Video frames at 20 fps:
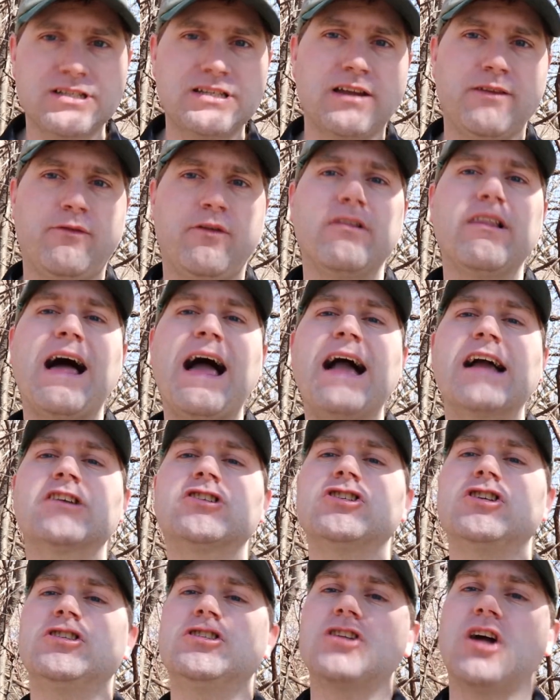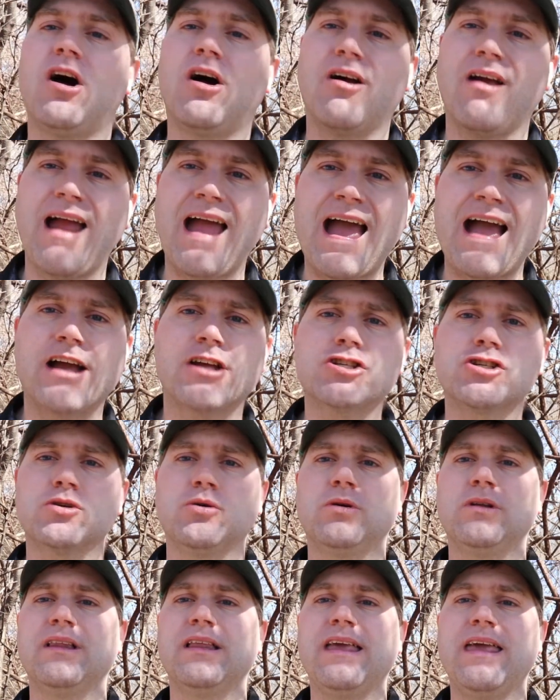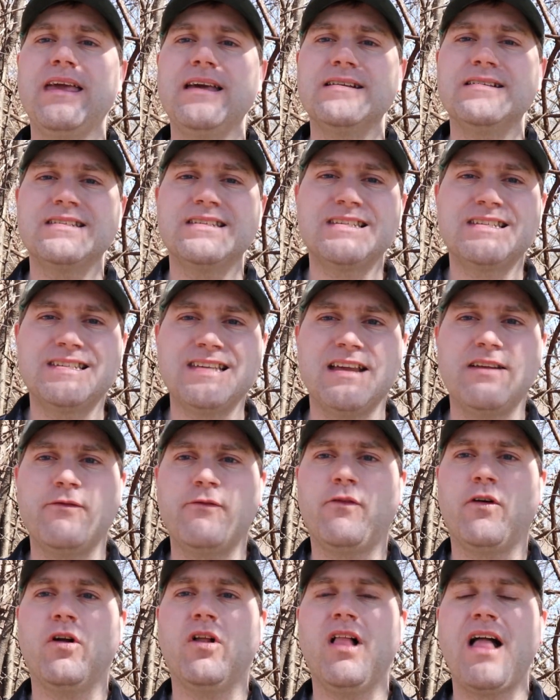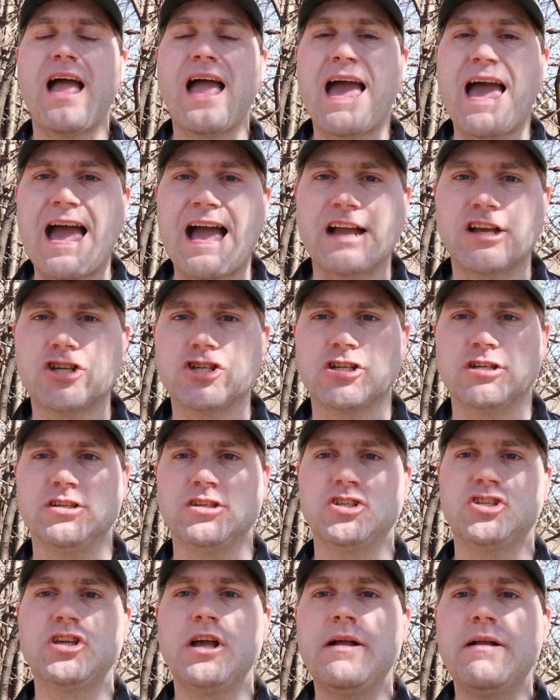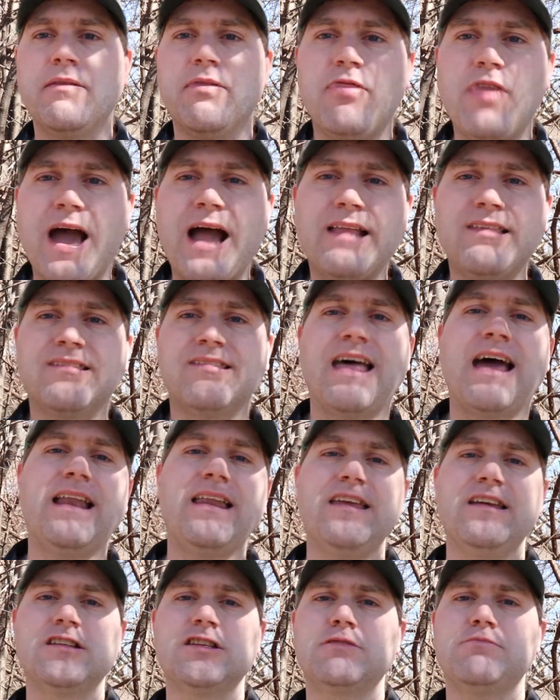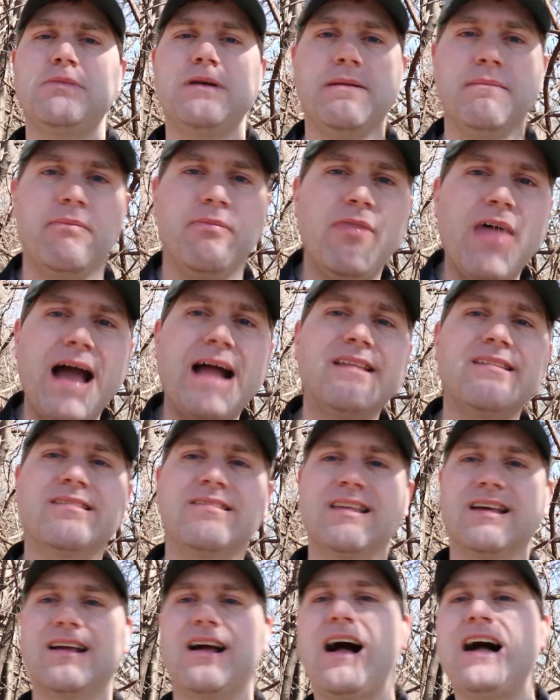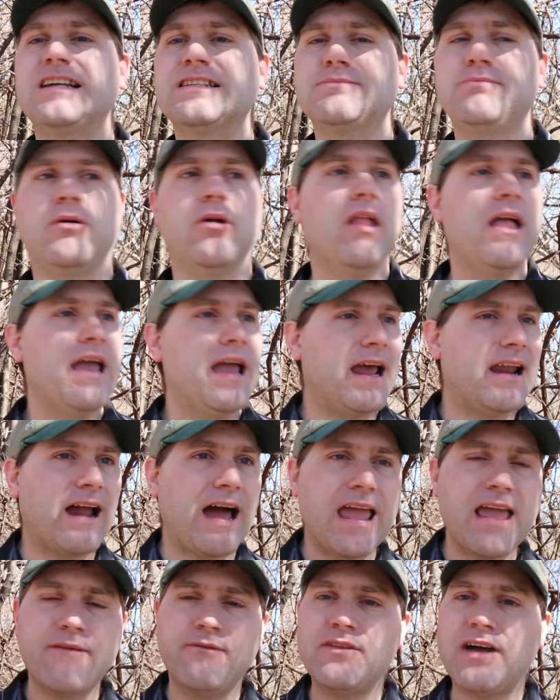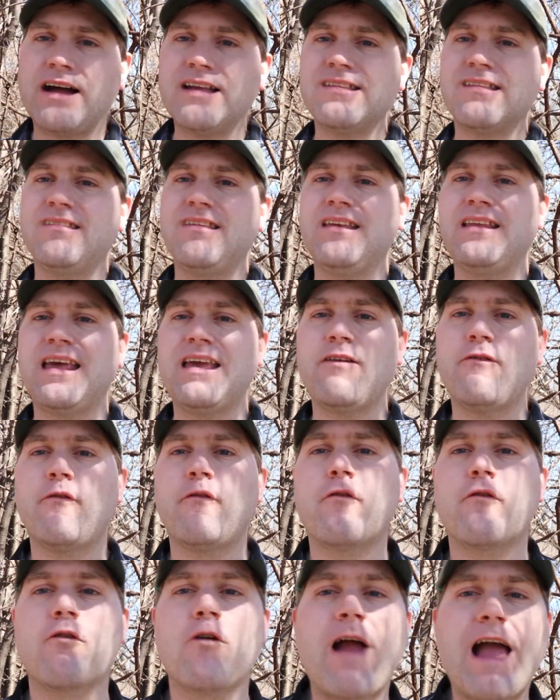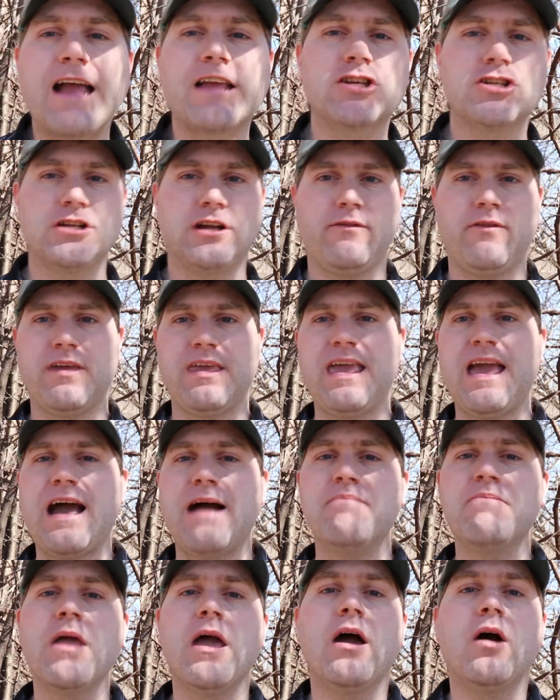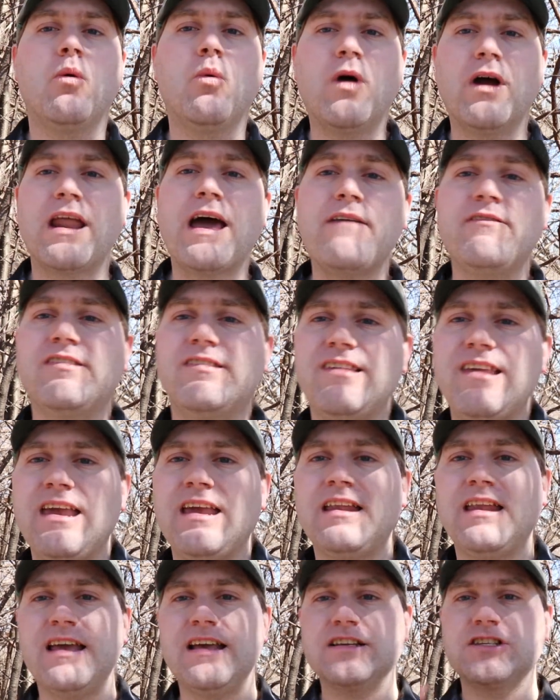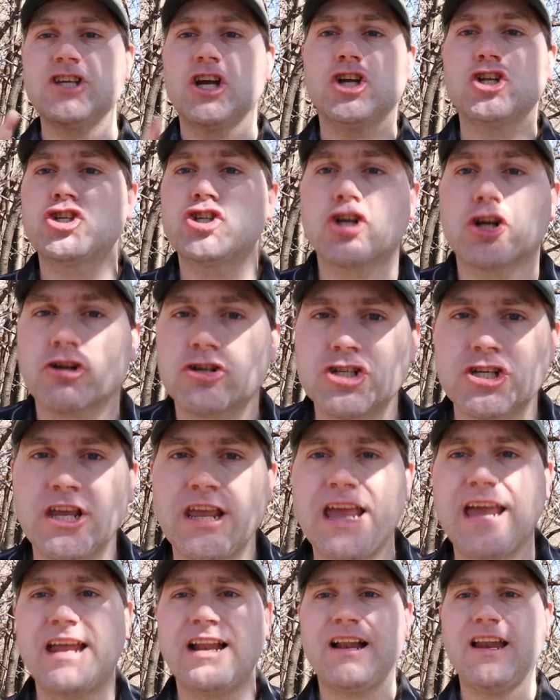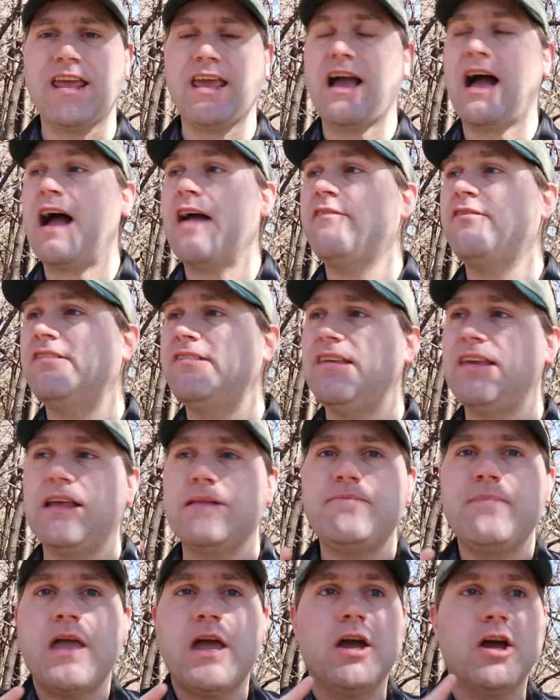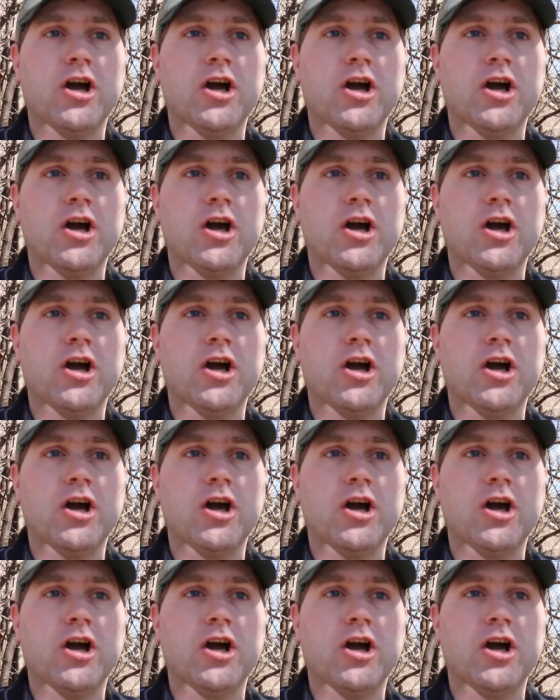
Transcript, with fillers: sinful actions are actually sinful actions. That's that hinge pin. That's the gospel. And I have not seen a fraction of it yet. What I've seen is churchianity. I've seen